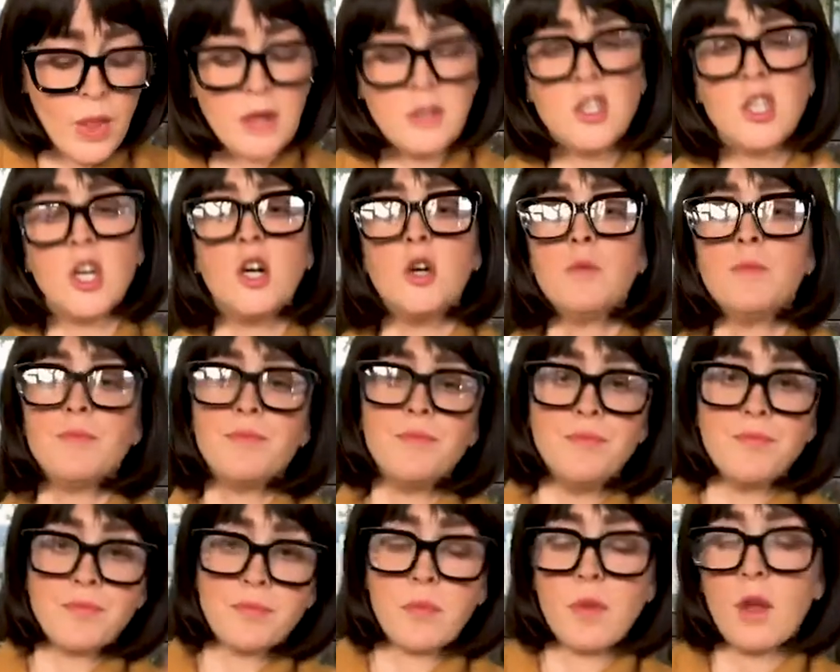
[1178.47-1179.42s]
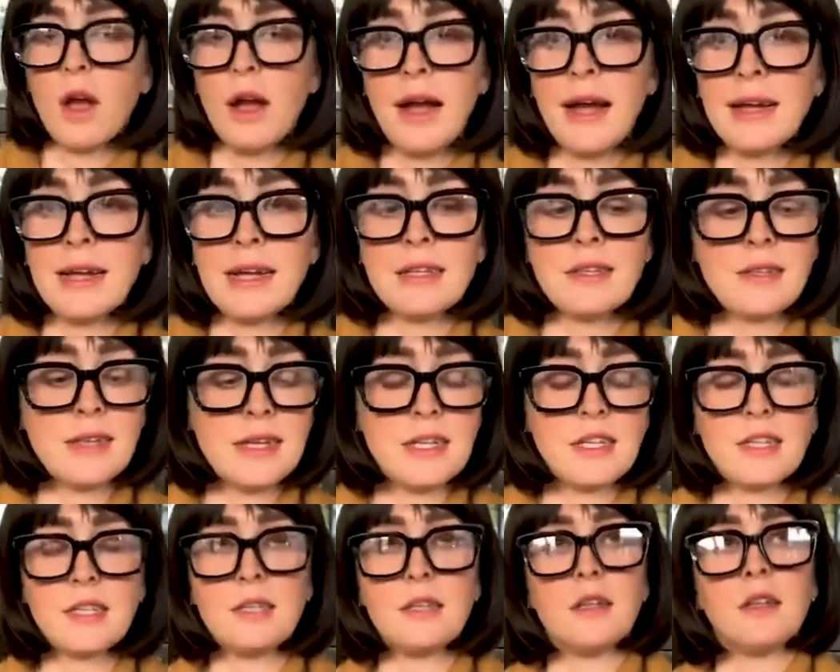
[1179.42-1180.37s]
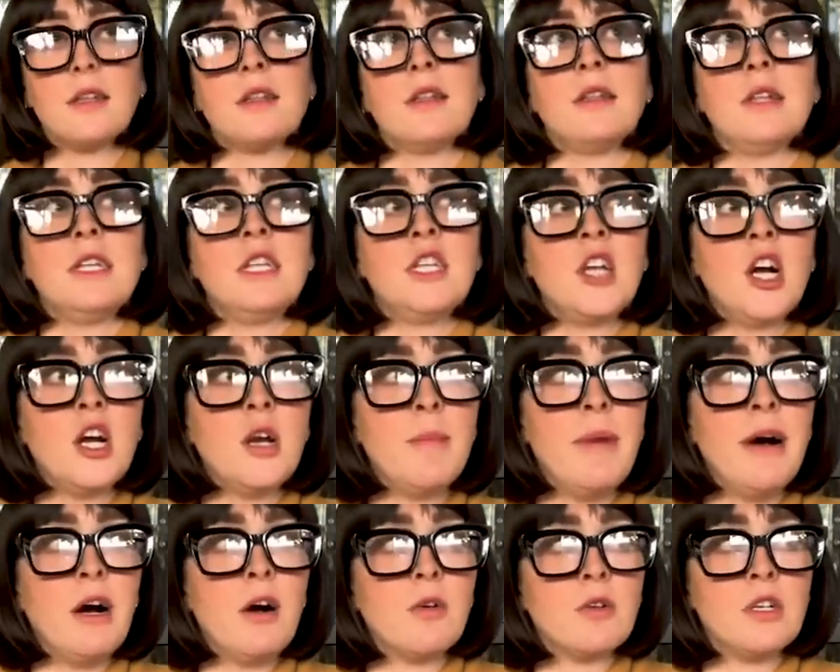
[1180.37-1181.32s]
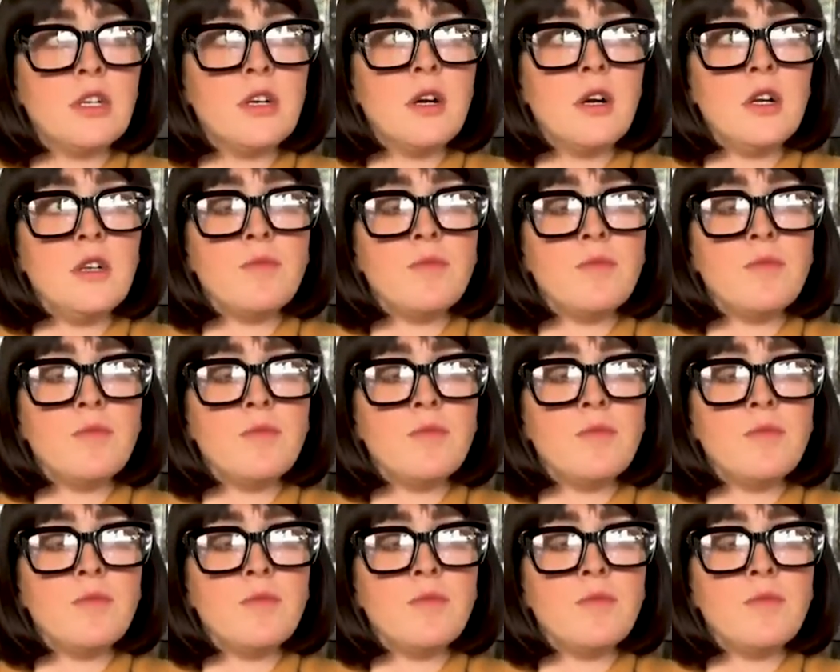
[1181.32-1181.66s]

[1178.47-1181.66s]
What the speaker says: so I guess let's talk about,